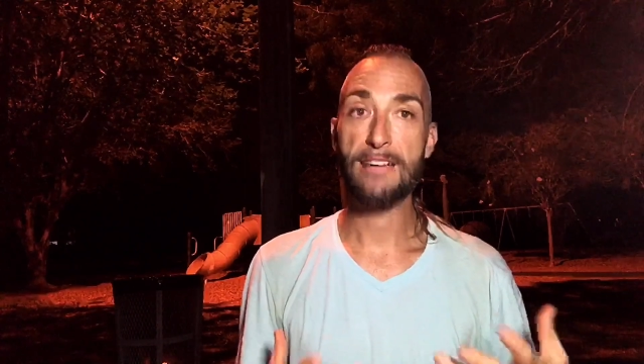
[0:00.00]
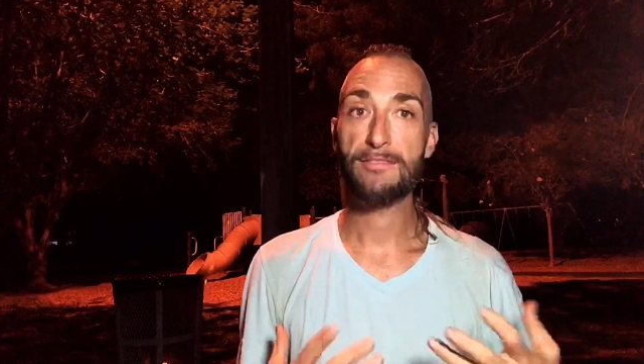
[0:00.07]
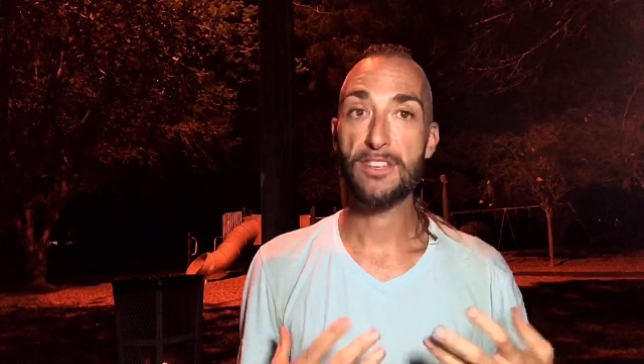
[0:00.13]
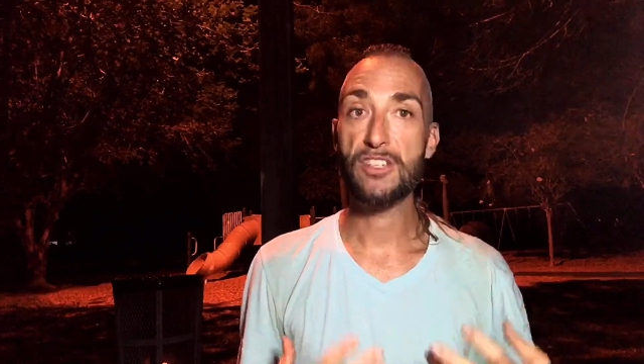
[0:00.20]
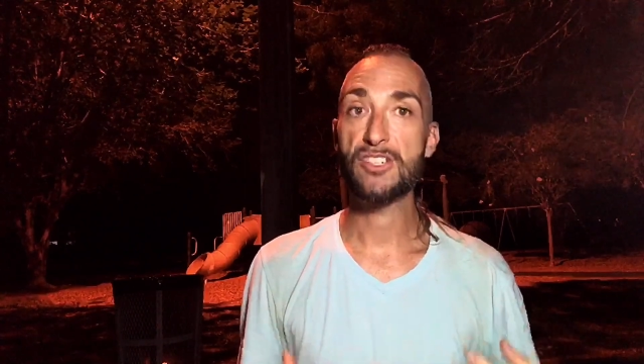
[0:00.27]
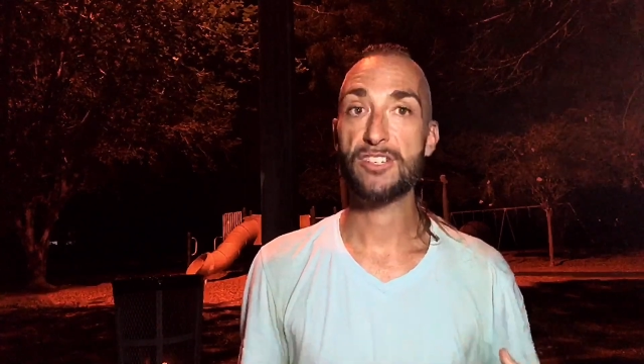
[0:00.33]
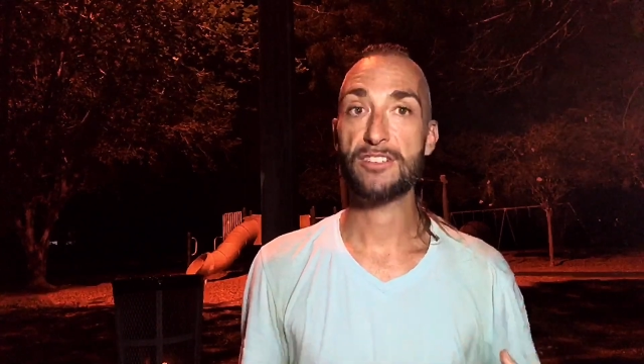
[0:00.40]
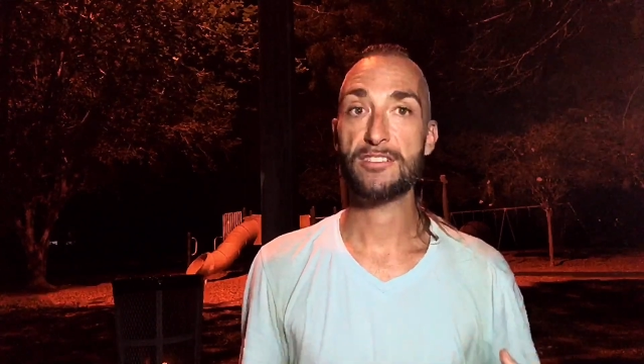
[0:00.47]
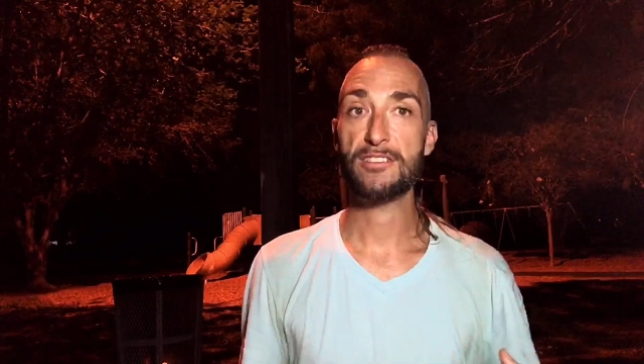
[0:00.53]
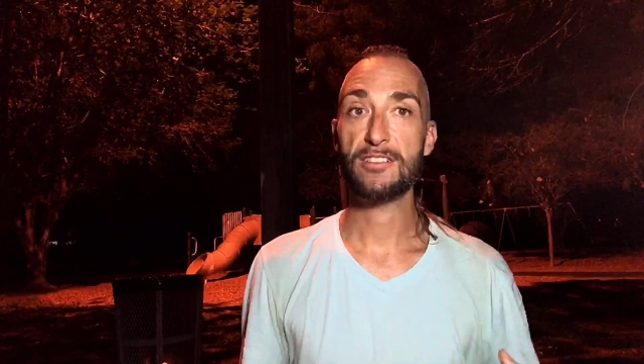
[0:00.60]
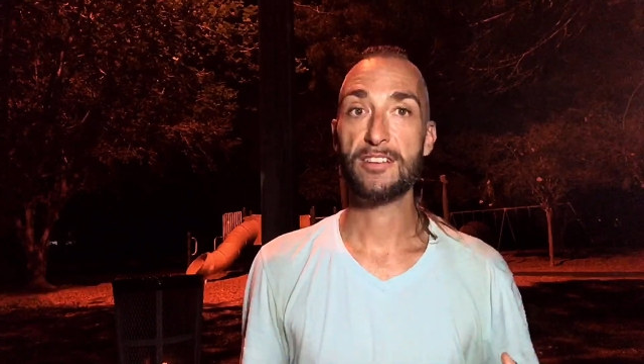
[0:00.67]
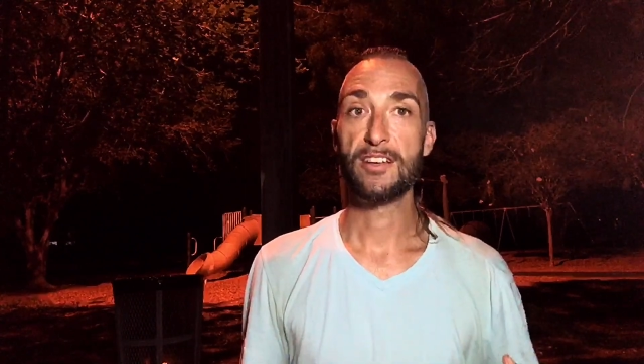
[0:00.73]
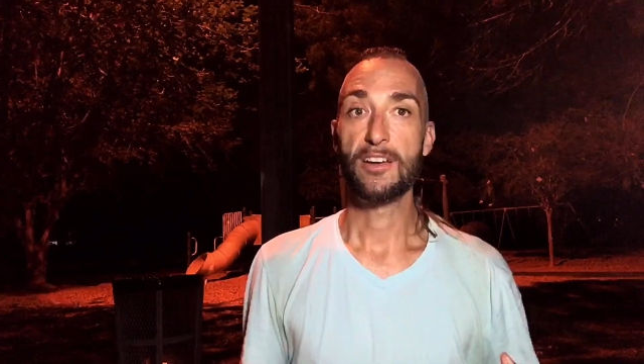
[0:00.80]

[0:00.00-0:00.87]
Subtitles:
vision